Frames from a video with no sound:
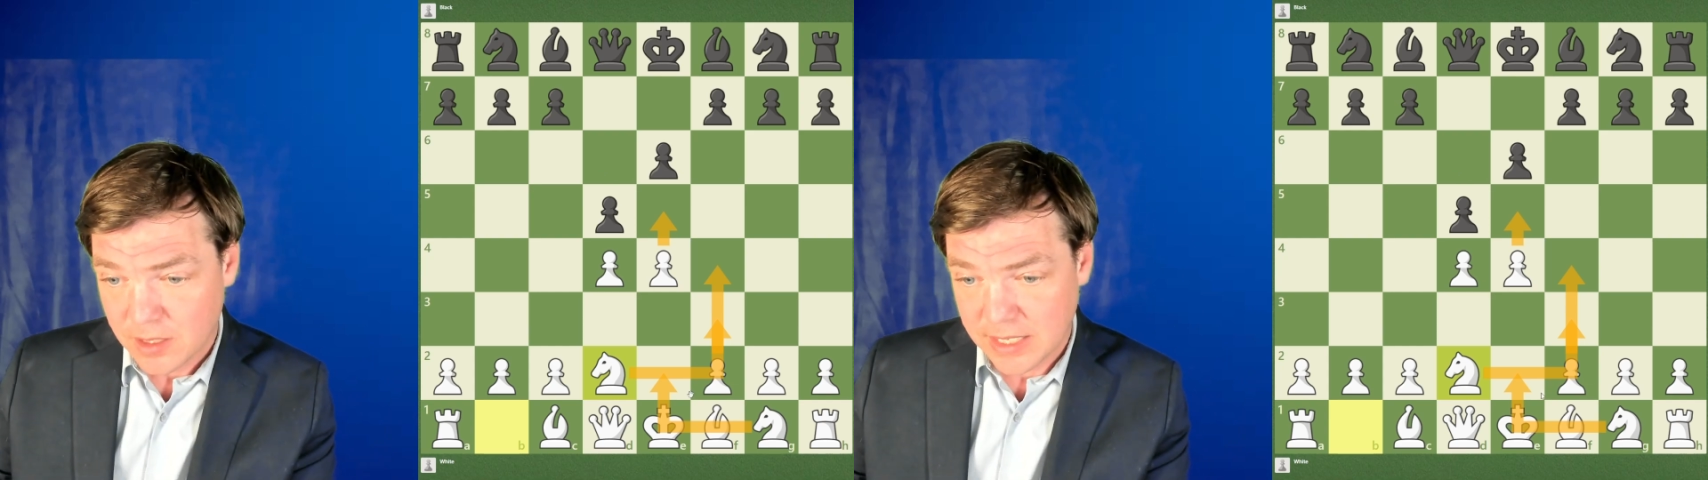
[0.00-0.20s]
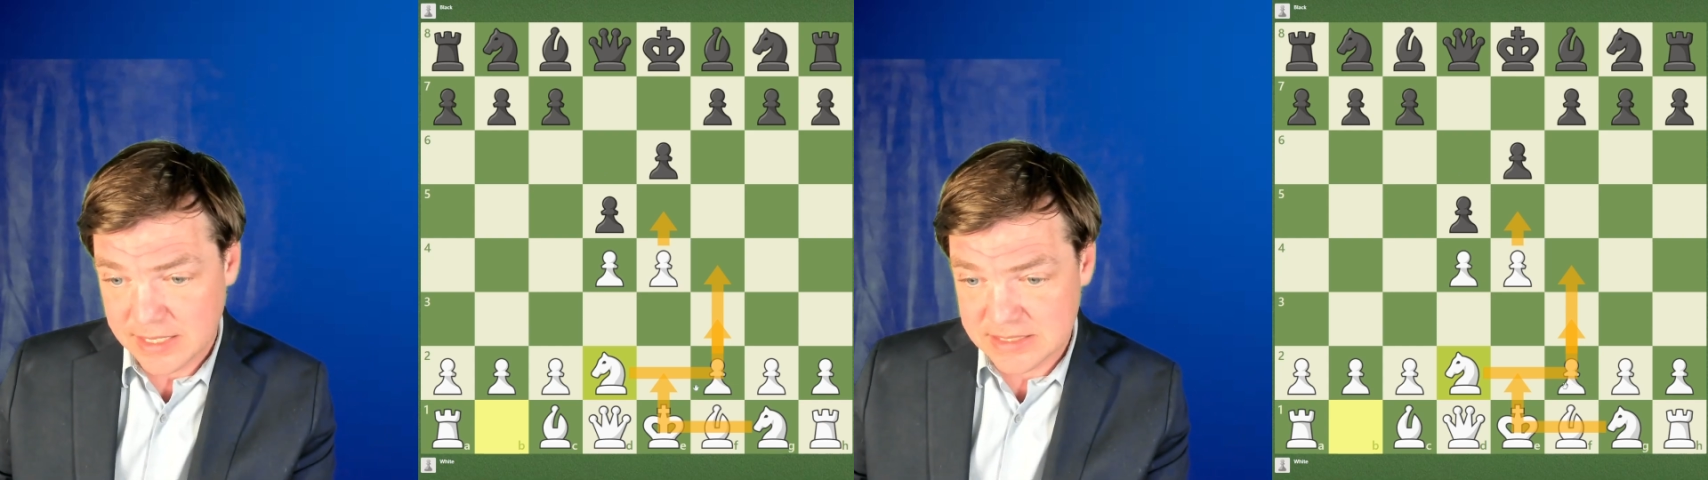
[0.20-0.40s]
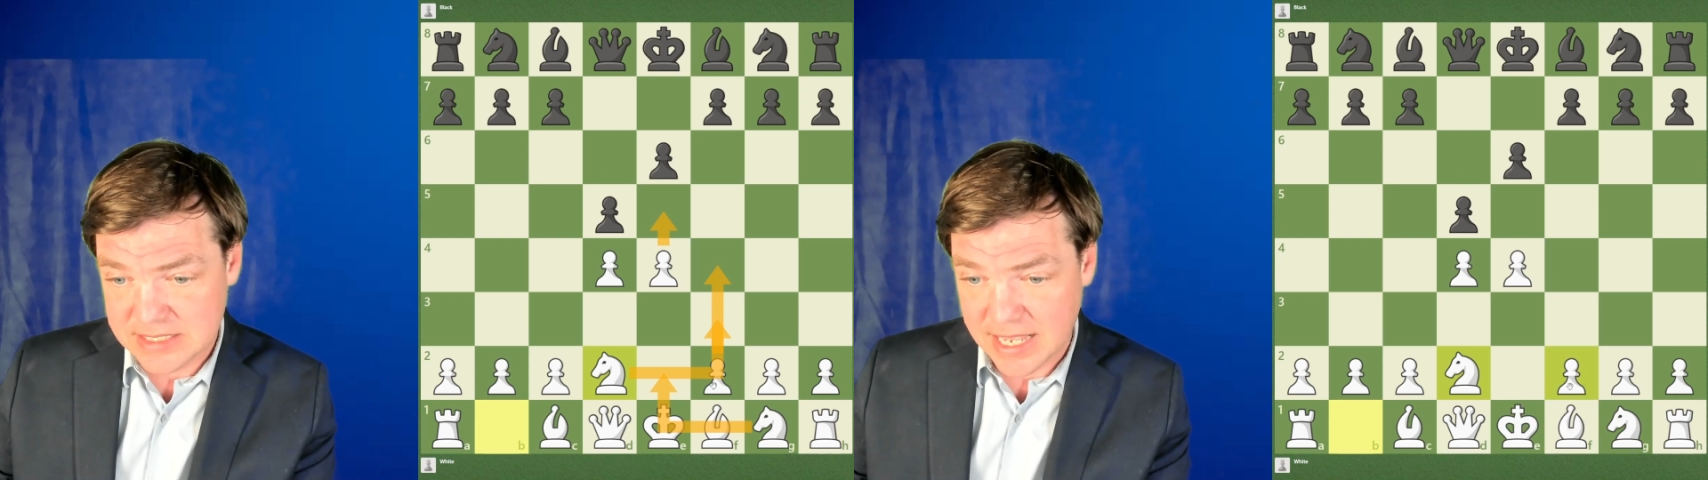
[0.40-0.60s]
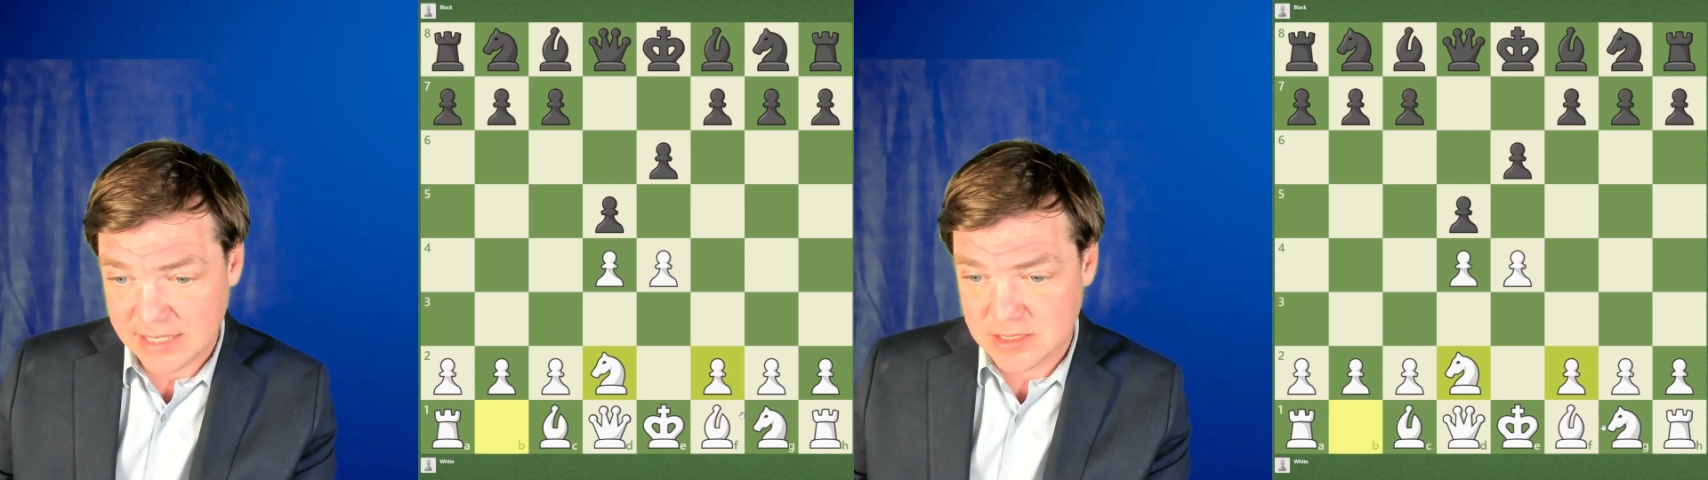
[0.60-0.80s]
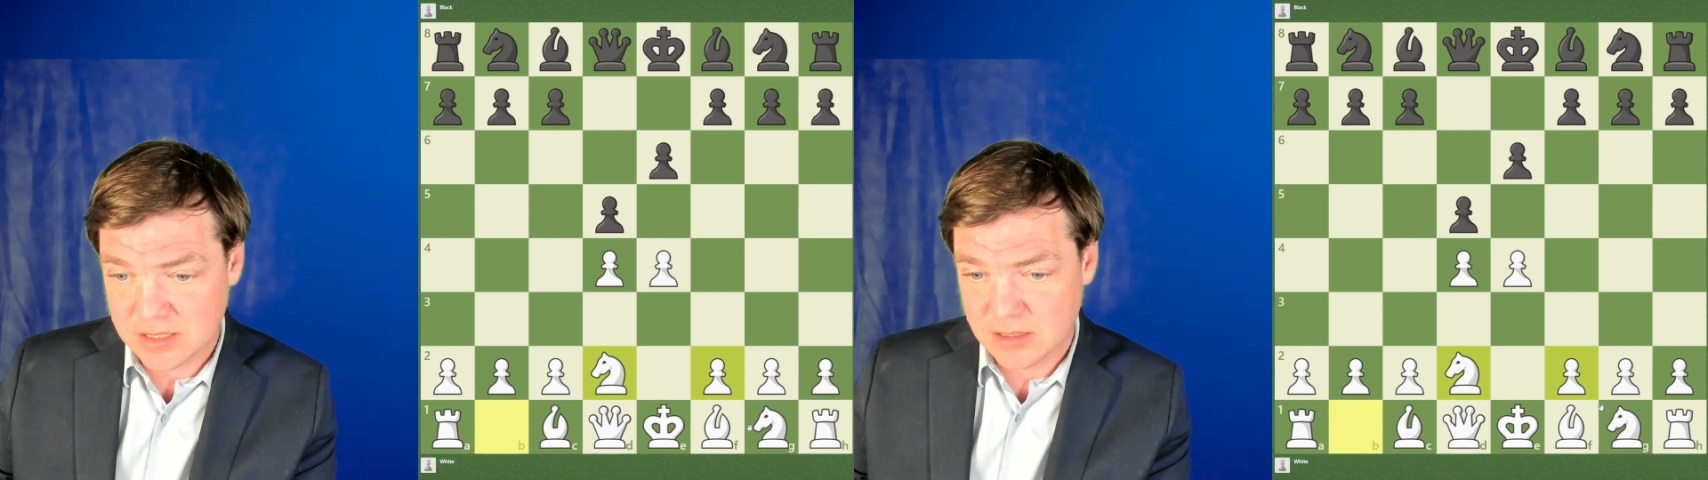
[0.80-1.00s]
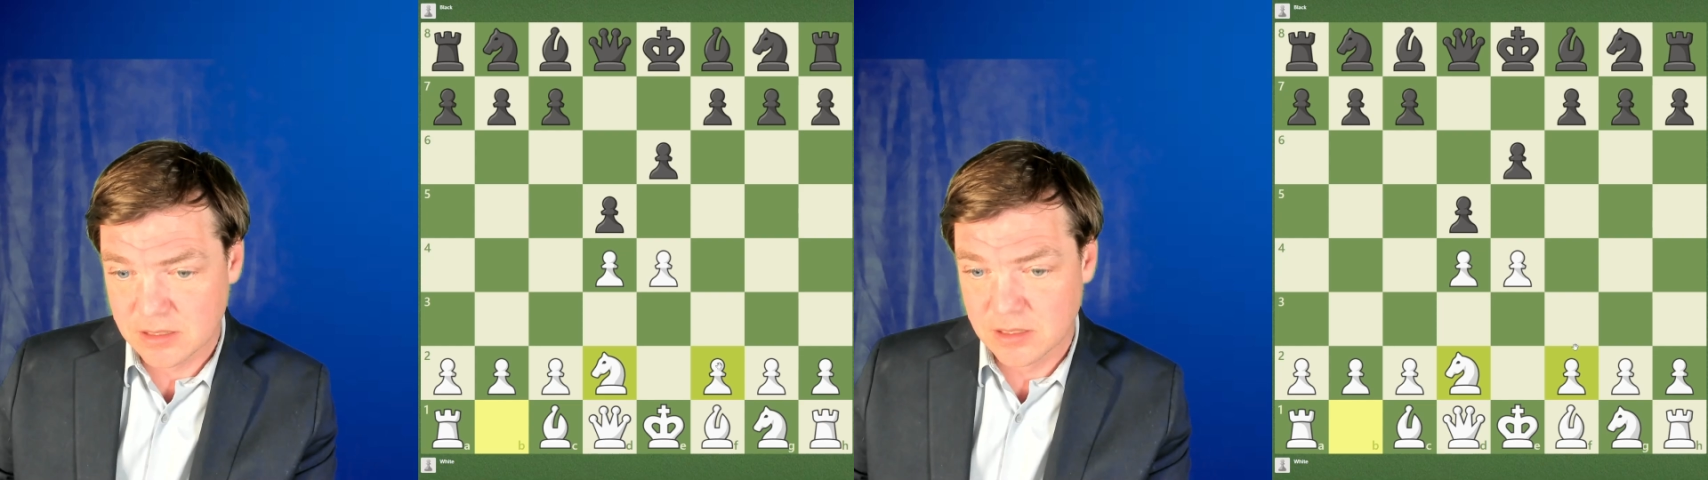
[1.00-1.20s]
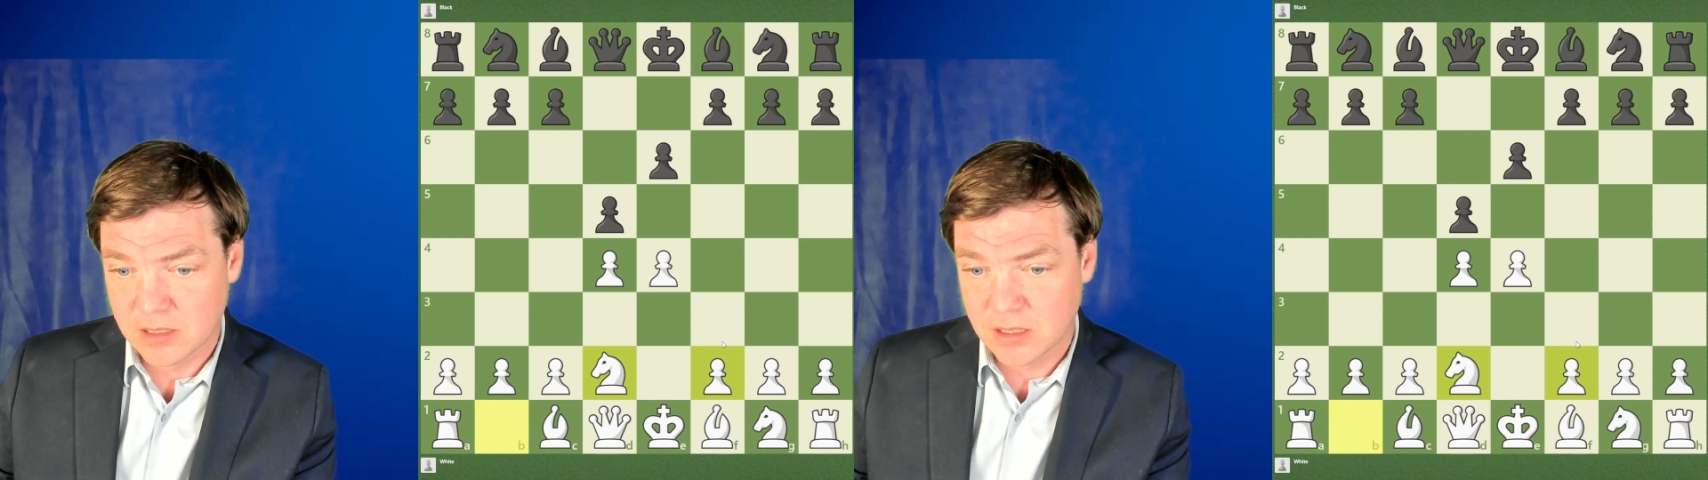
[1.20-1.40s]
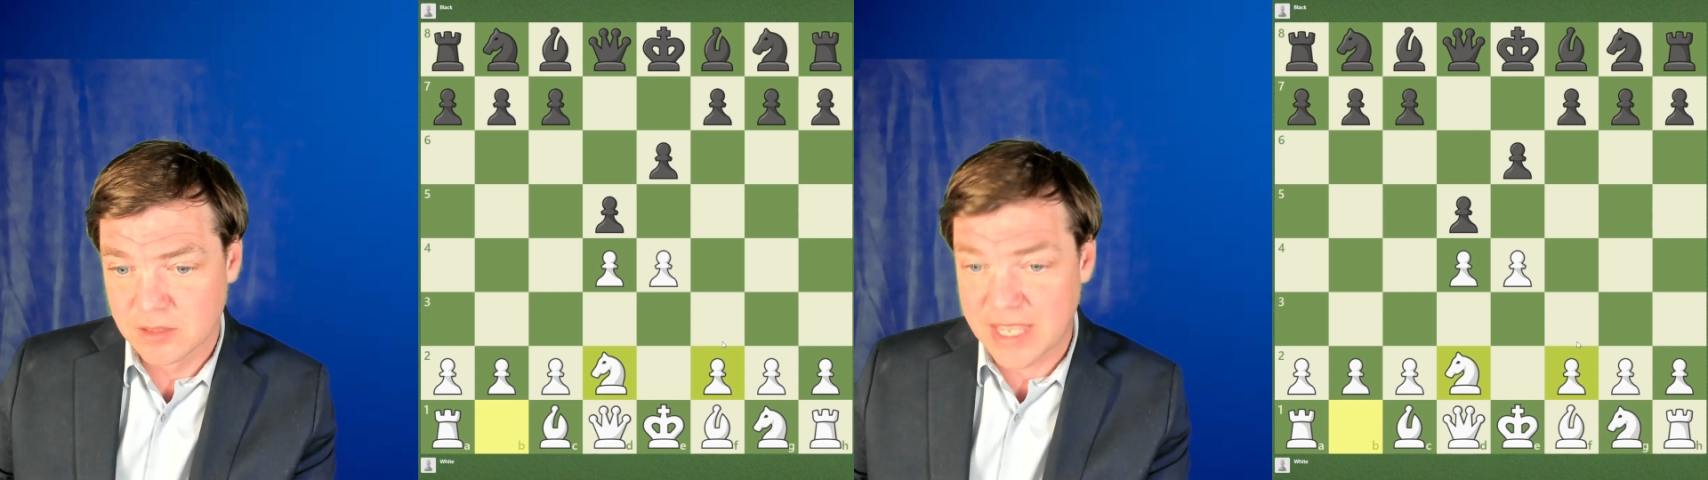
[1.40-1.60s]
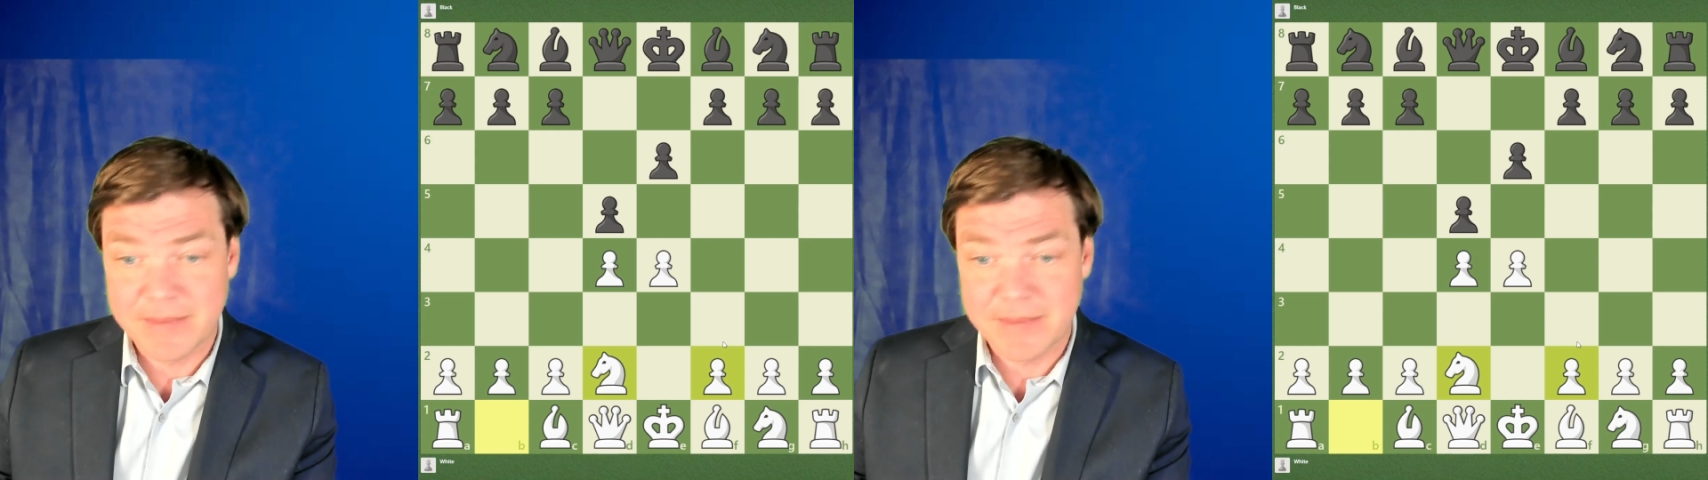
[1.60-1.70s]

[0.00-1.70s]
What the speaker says: is that they